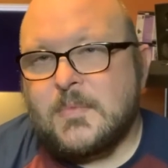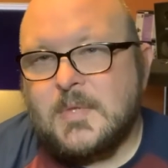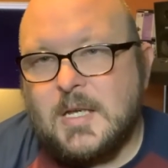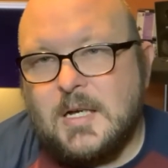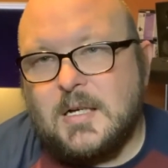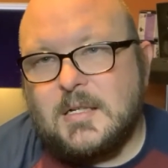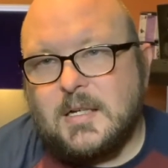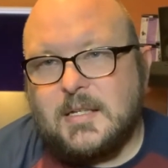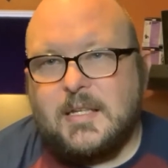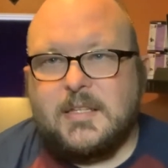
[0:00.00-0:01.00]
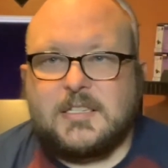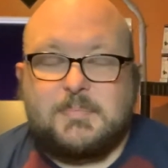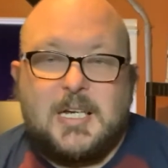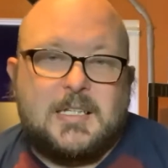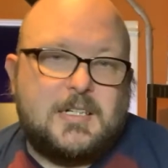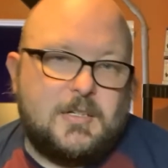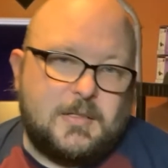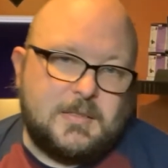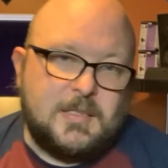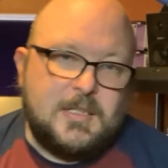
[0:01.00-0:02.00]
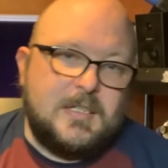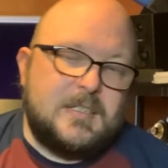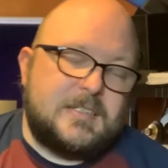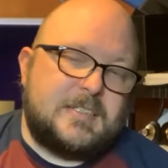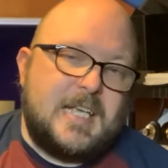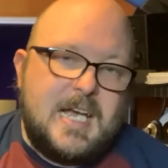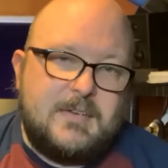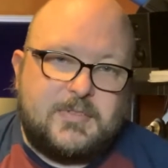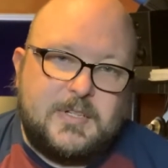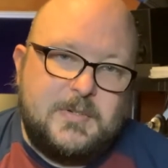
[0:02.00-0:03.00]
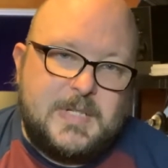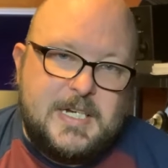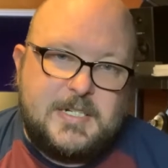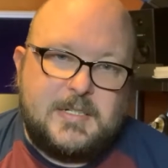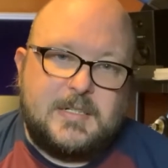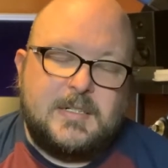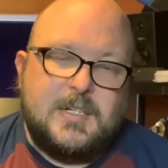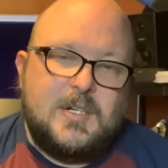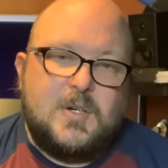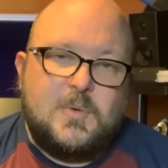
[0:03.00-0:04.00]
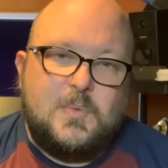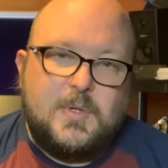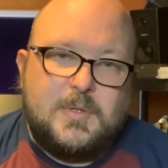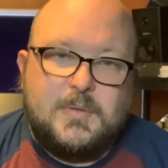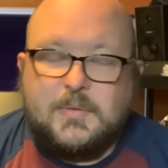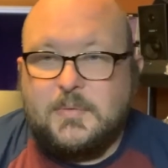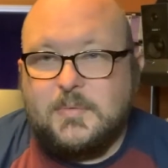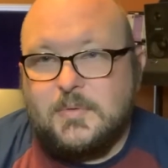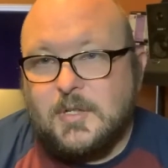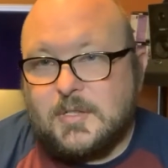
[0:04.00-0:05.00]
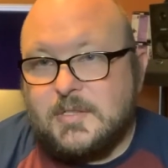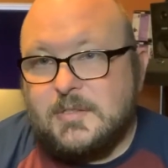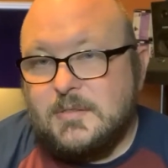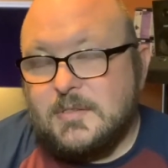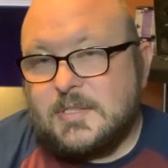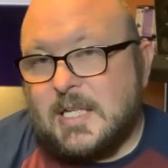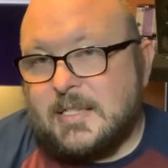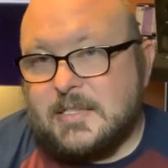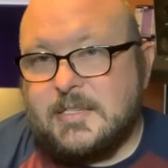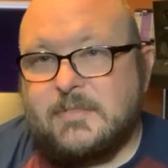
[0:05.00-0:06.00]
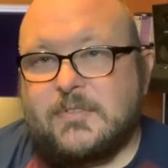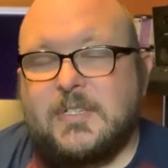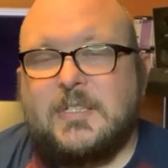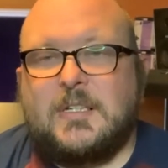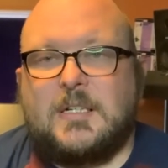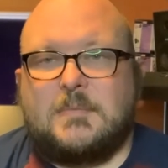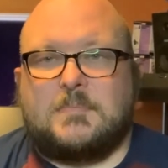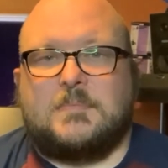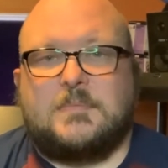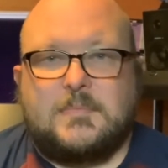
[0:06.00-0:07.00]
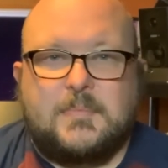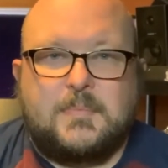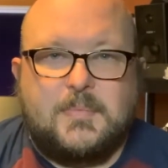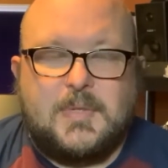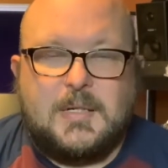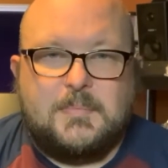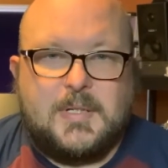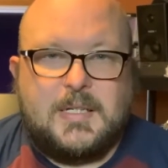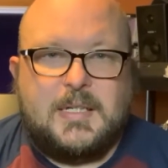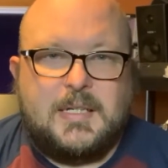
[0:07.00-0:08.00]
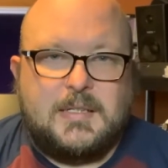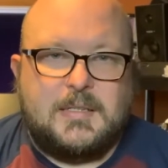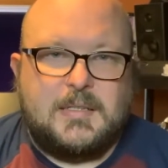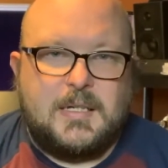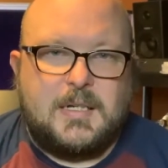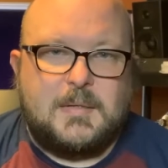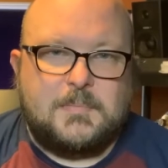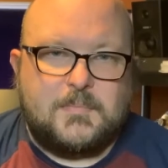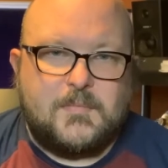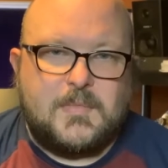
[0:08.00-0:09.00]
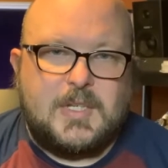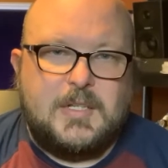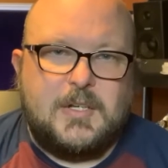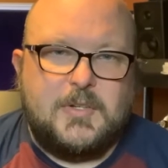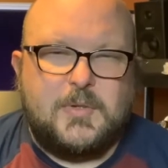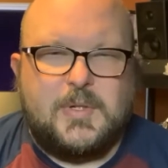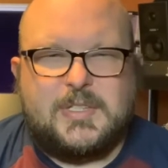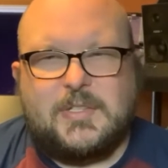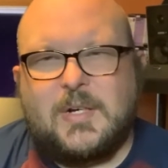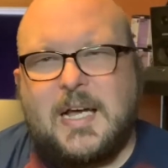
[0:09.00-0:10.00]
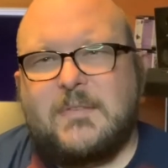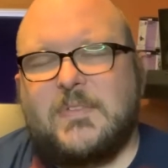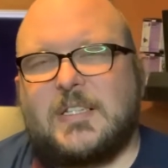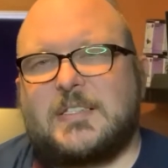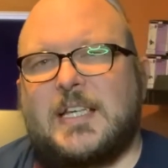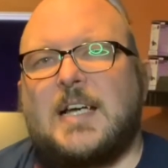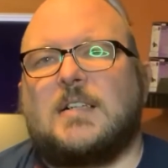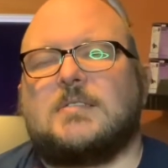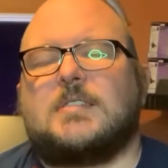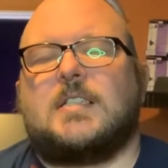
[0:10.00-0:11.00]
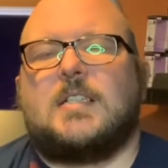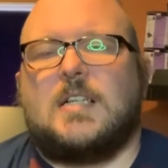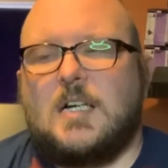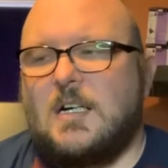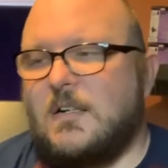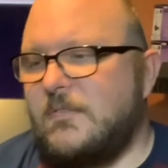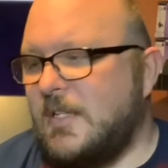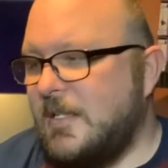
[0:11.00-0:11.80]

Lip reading: again, the spelling on staff or notation would look slightly different, but again, you'll still have the sound of